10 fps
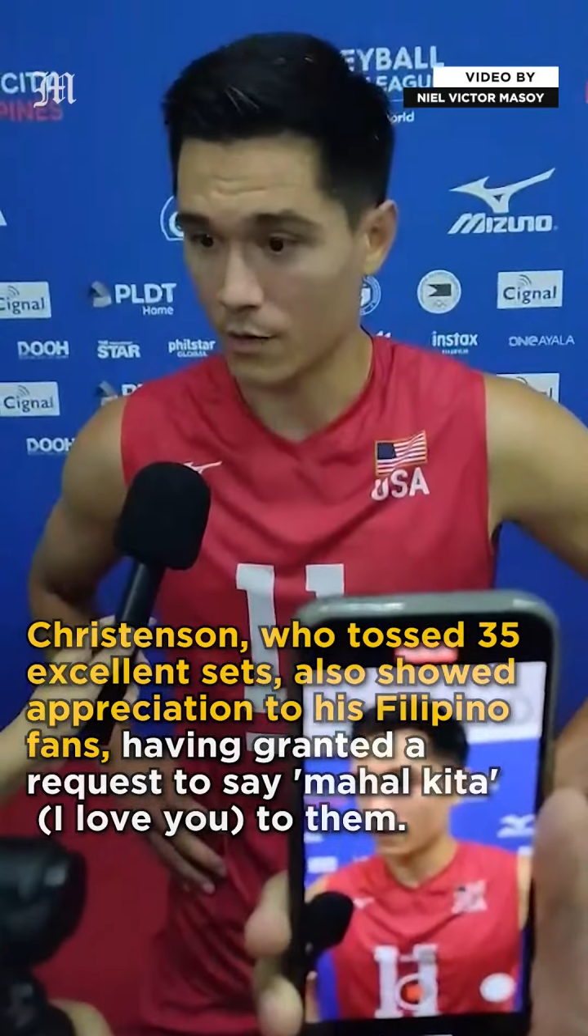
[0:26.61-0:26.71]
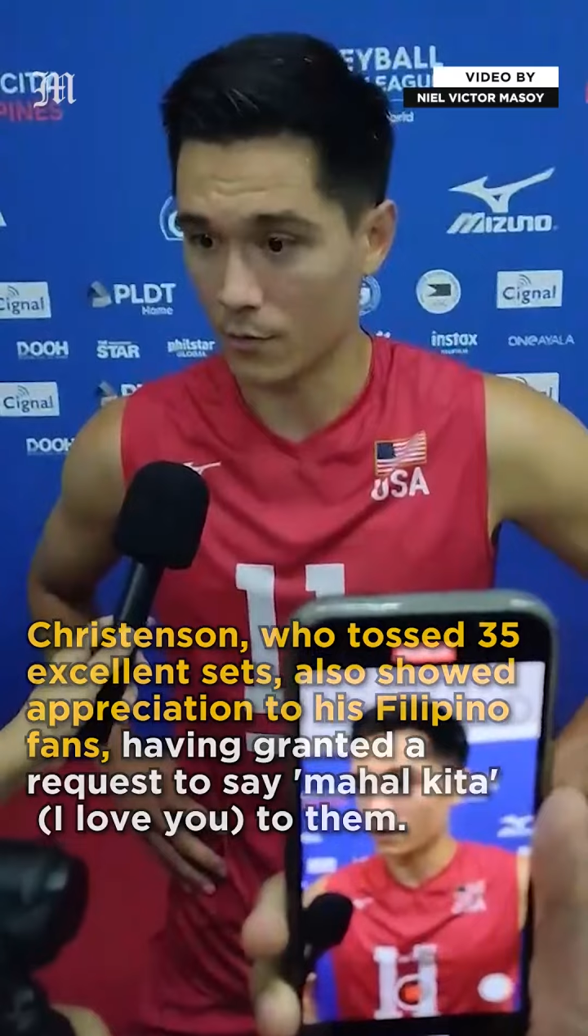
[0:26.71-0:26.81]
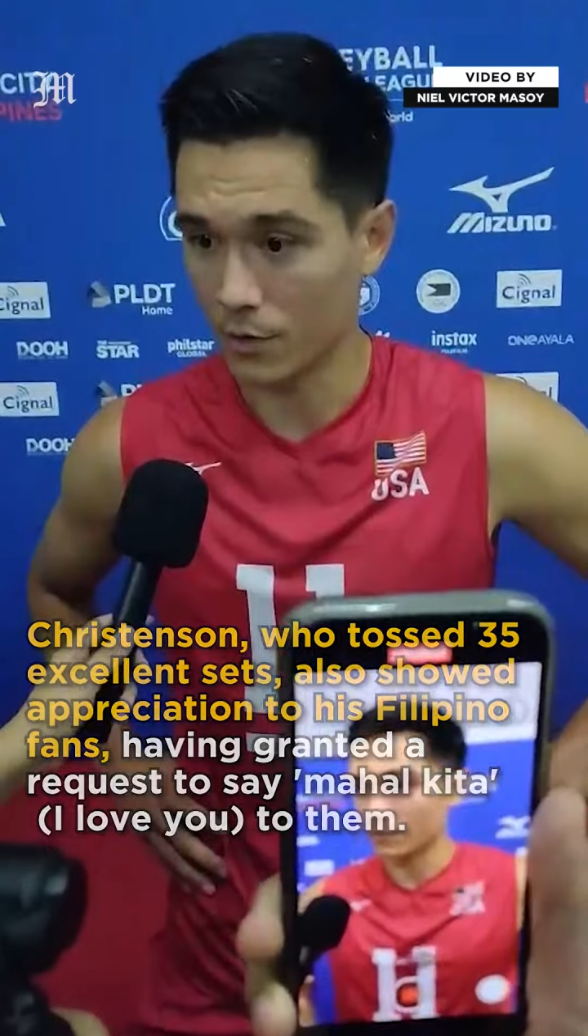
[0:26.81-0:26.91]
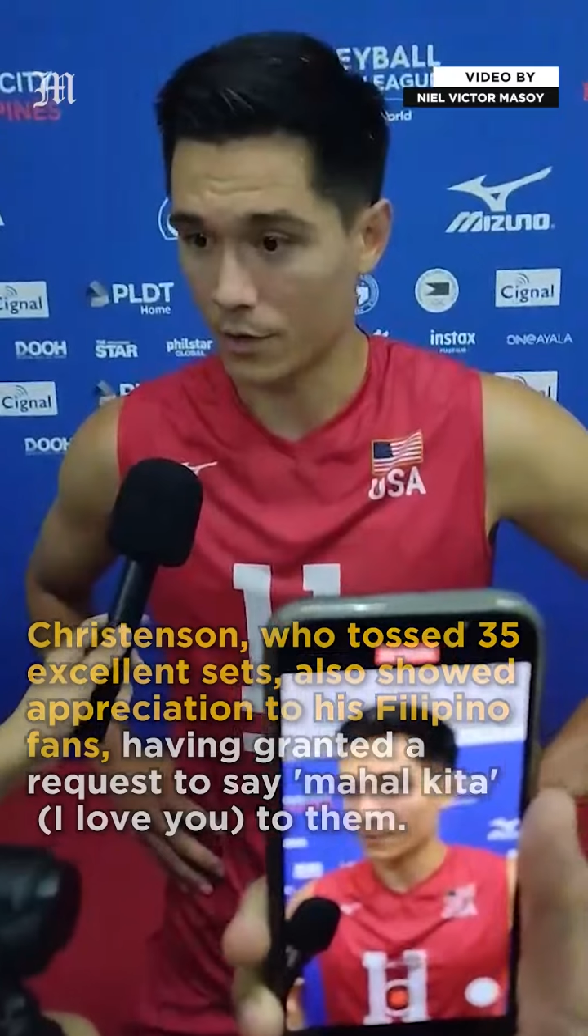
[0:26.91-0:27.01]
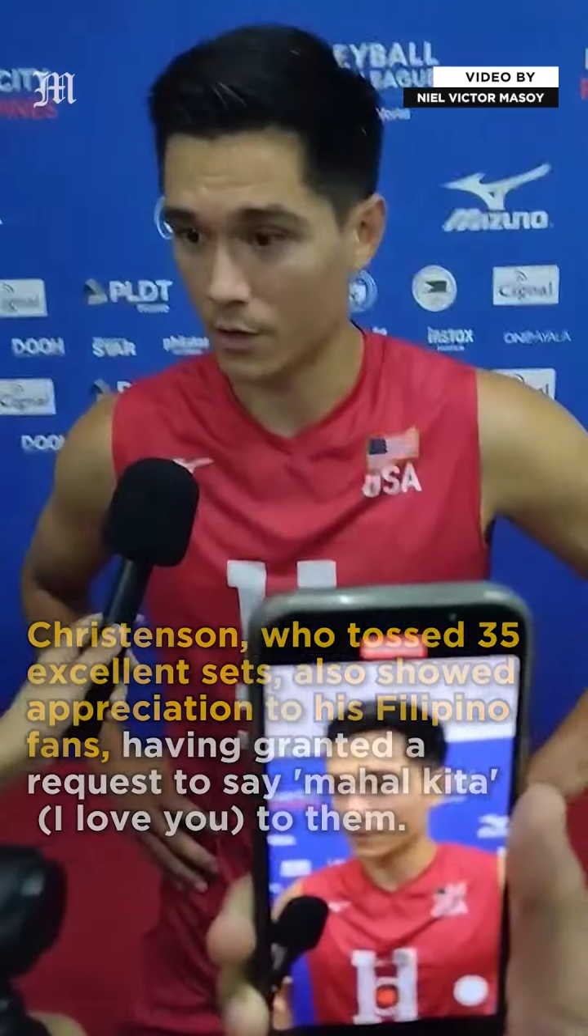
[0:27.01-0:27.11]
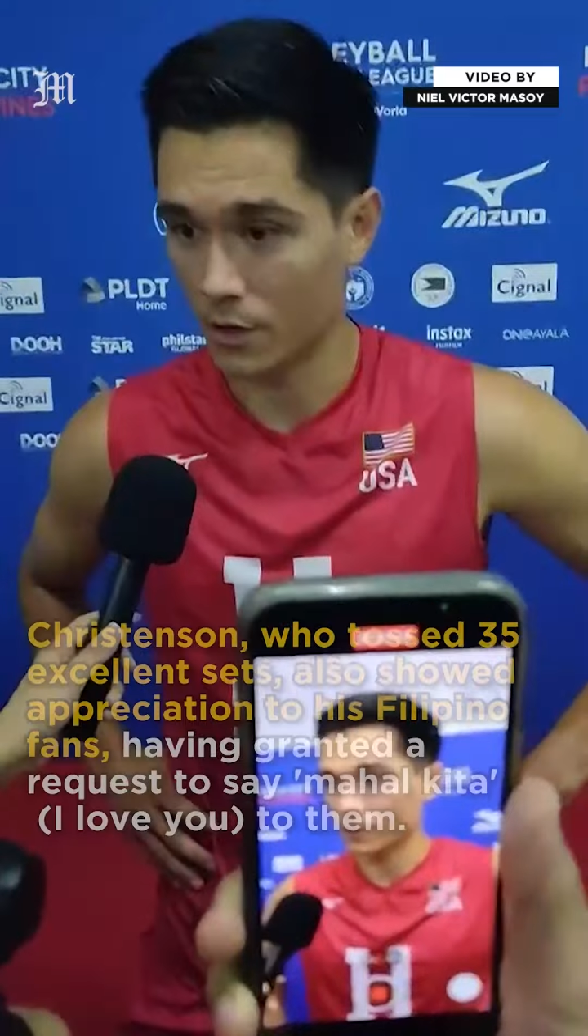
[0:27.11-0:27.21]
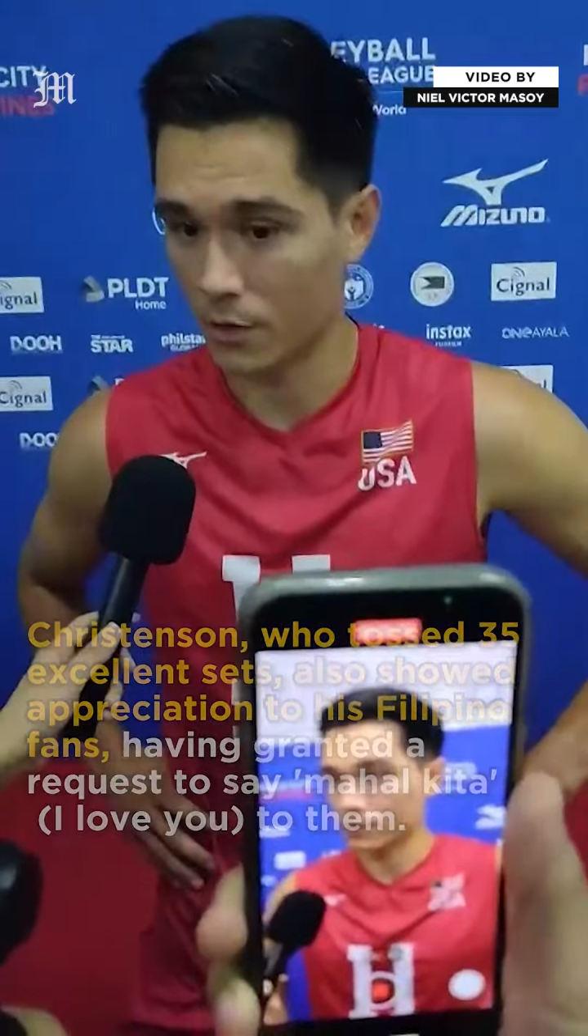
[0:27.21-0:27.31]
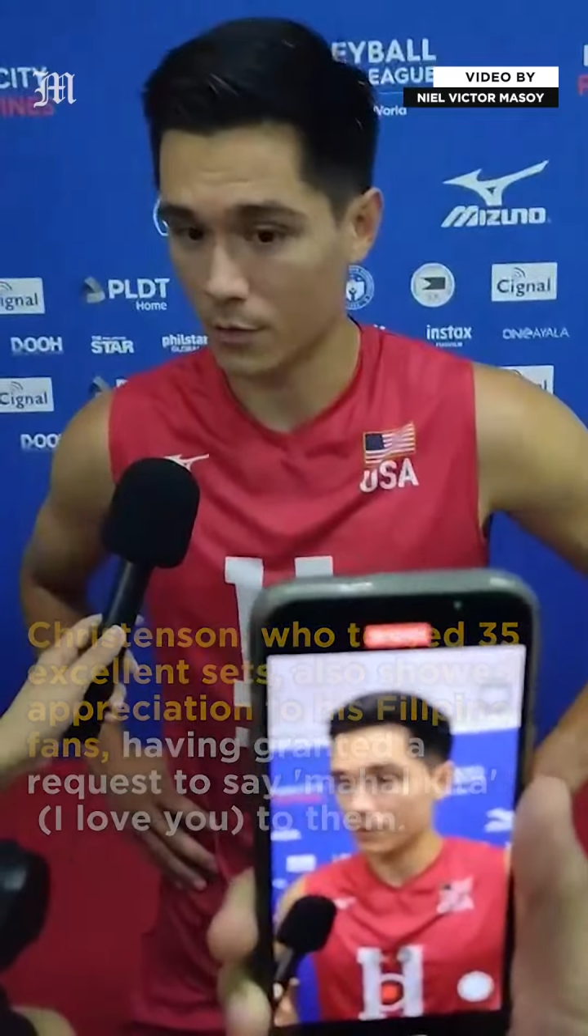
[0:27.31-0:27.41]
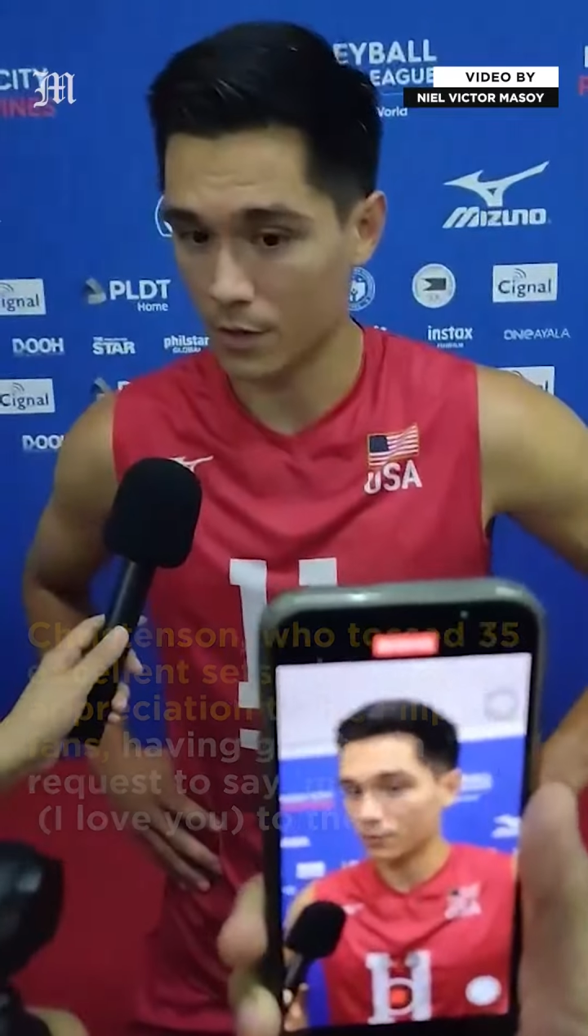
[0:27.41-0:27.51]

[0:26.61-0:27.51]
and we're gonna